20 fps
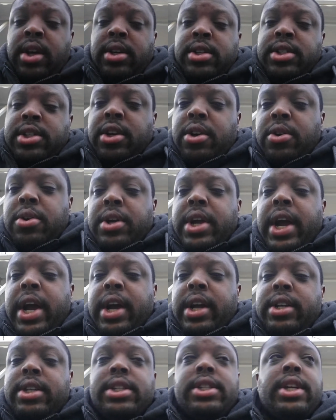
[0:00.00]
So
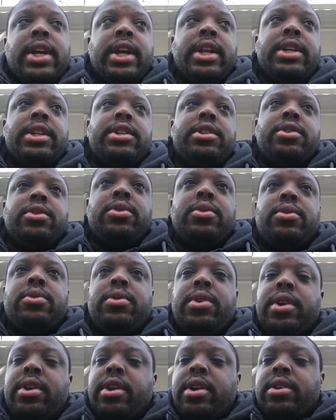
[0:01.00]
God decided
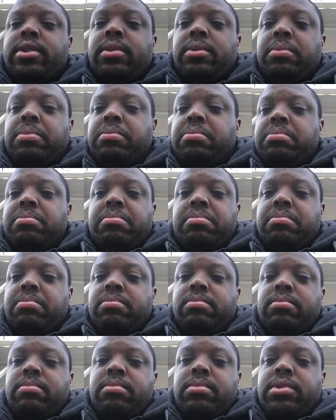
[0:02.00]
to,
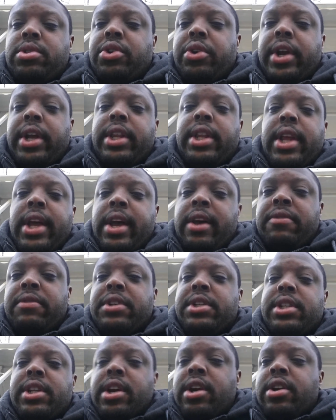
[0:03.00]
create the
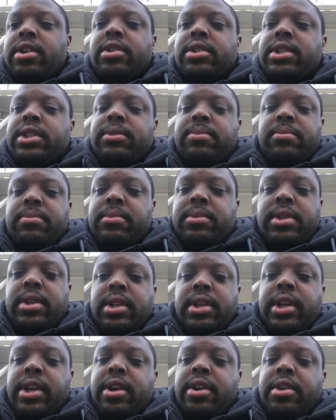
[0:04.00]
heavens, the earth,
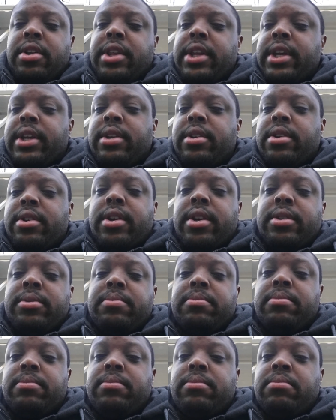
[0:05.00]
and,
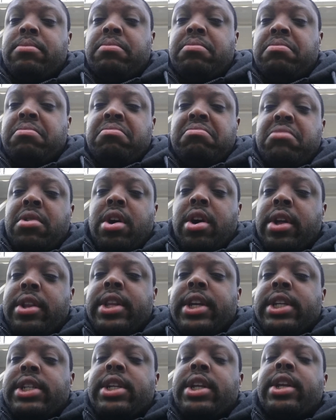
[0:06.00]
all
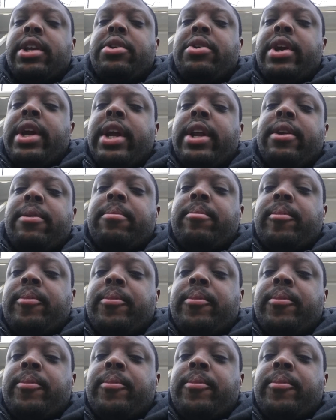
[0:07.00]
things that he created.